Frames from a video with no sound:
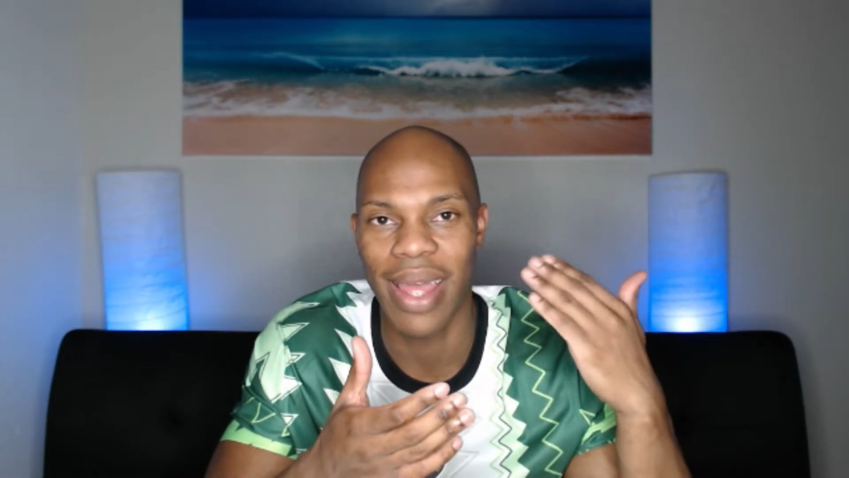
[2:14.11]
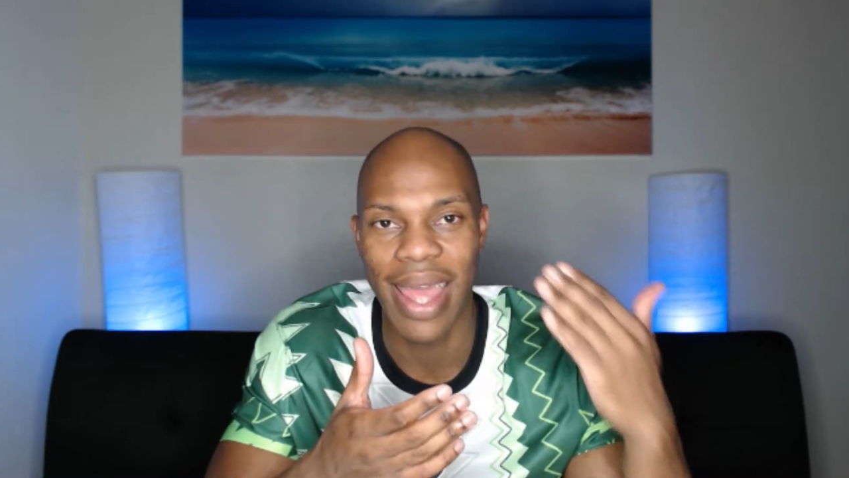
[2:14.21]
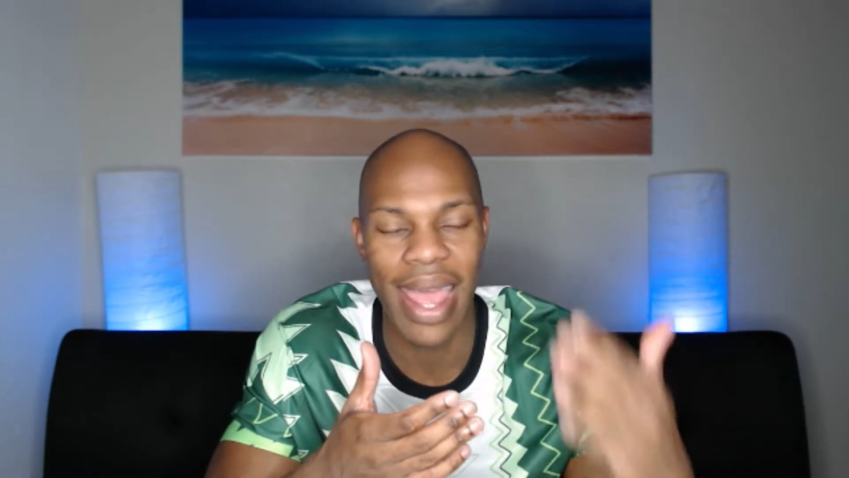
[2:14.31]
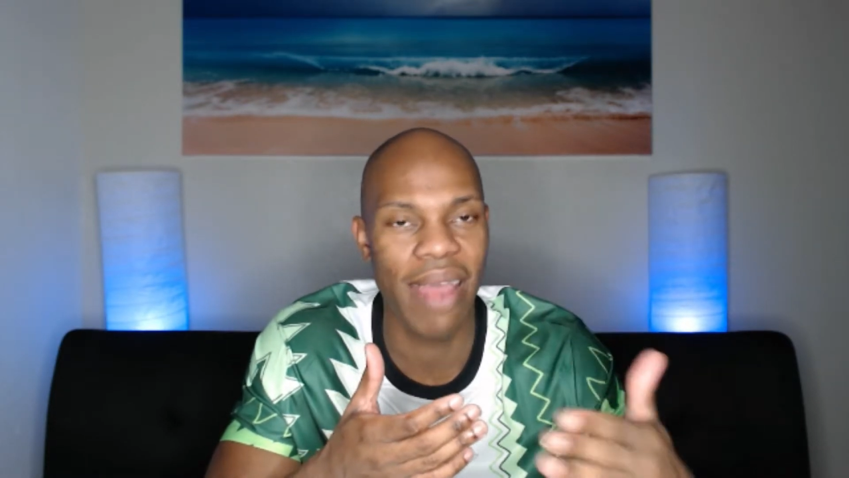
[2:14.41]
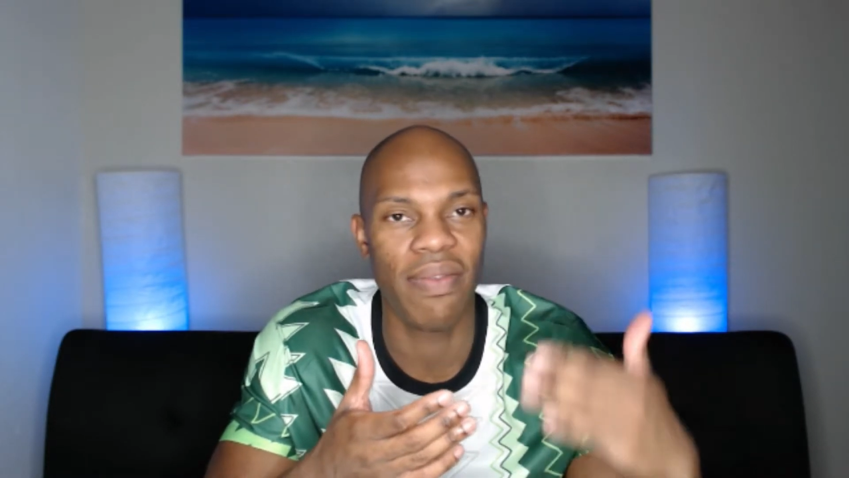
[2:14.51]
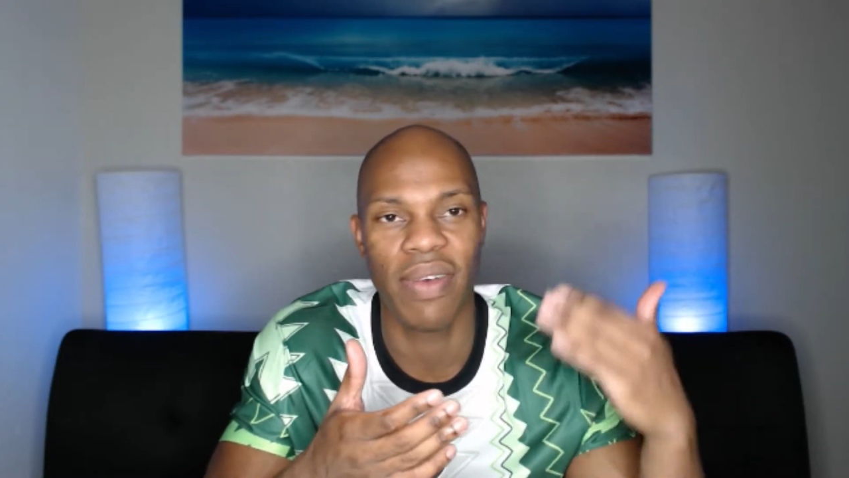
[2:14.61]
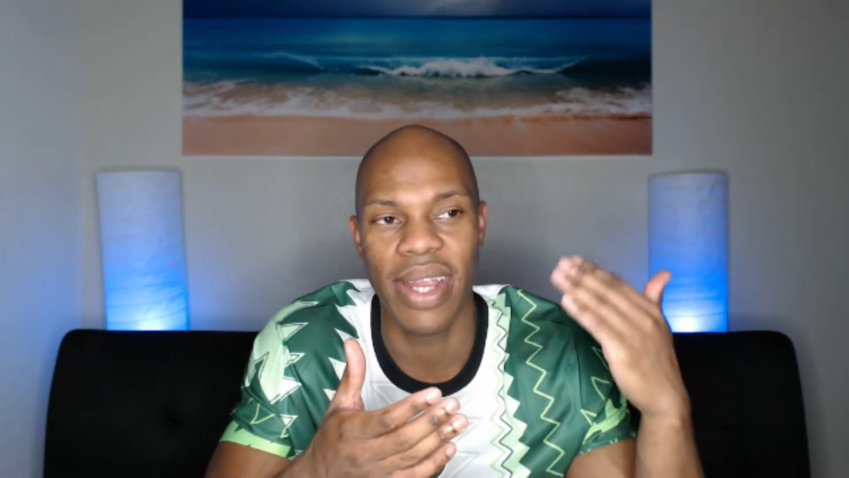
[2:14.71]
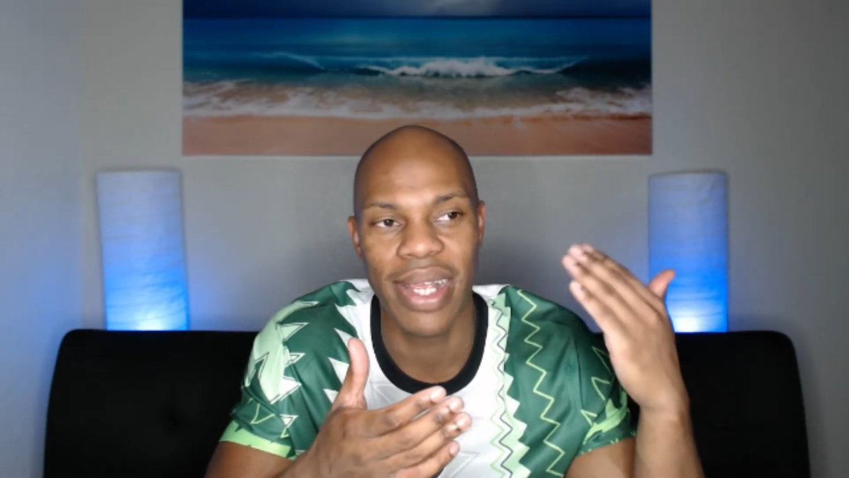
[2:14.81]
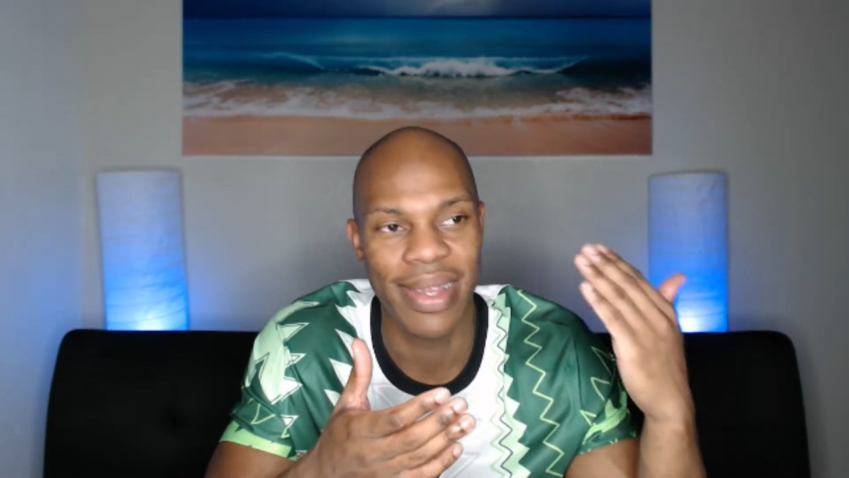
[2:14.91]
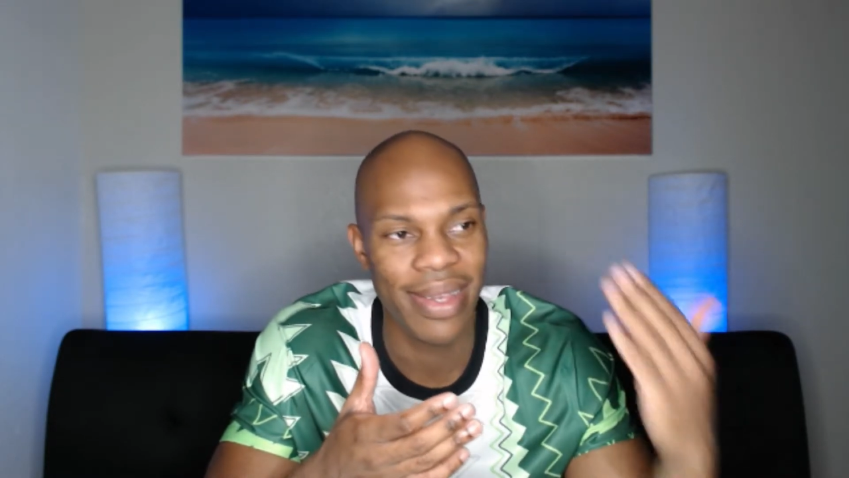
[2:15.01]
every
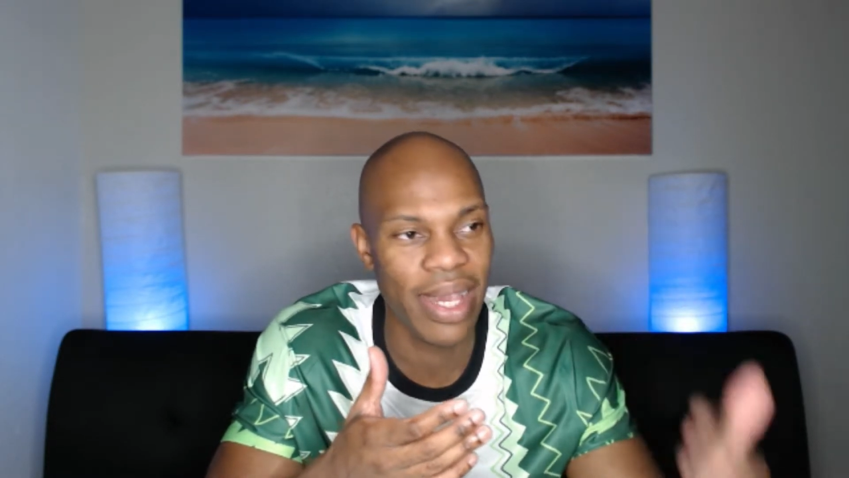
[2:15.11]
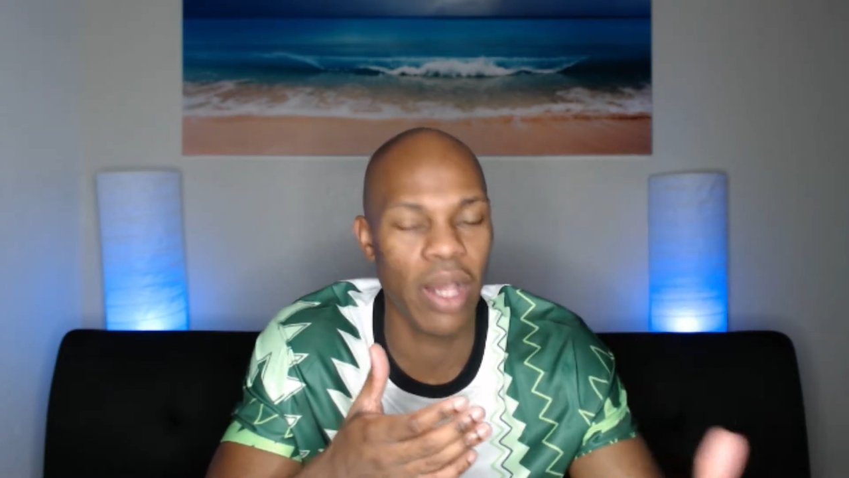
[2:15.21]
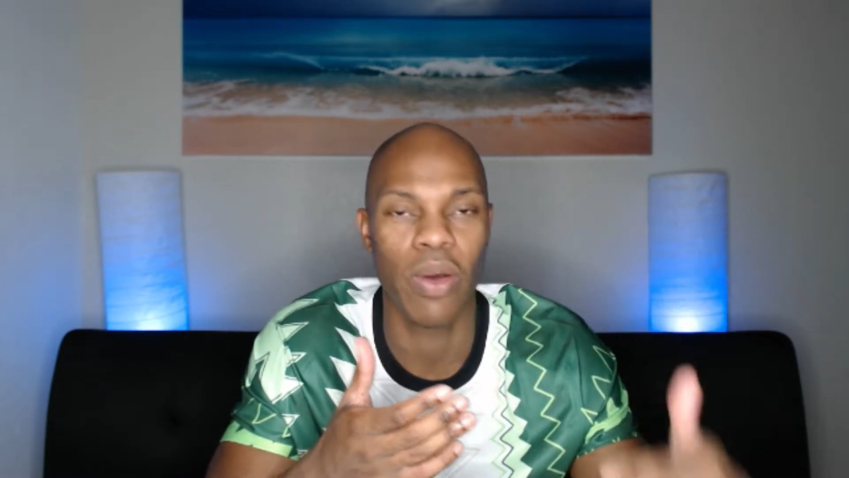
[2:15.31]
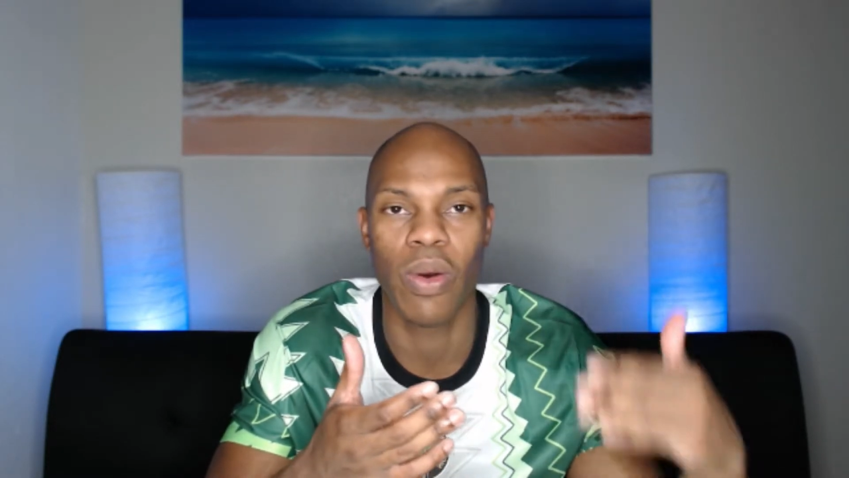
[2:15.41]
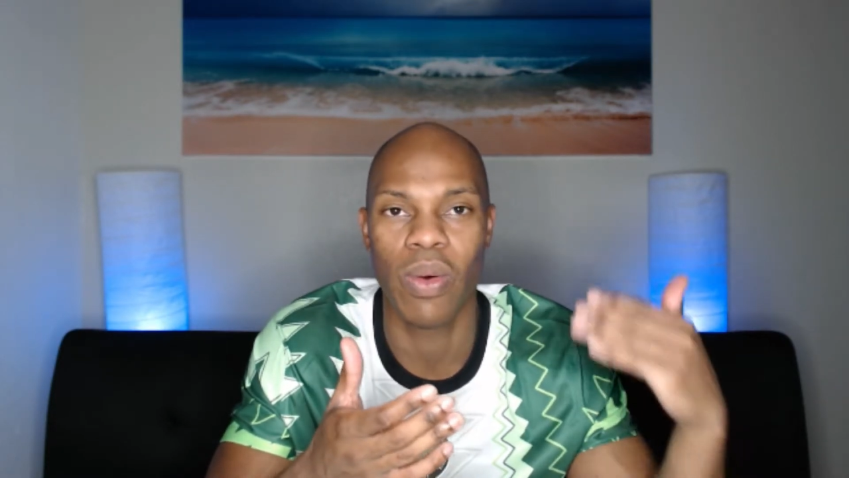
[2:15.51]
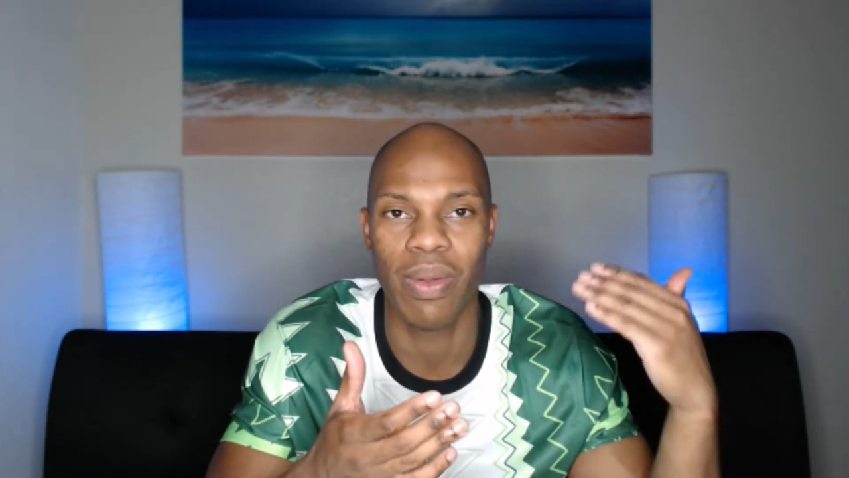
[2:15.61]
single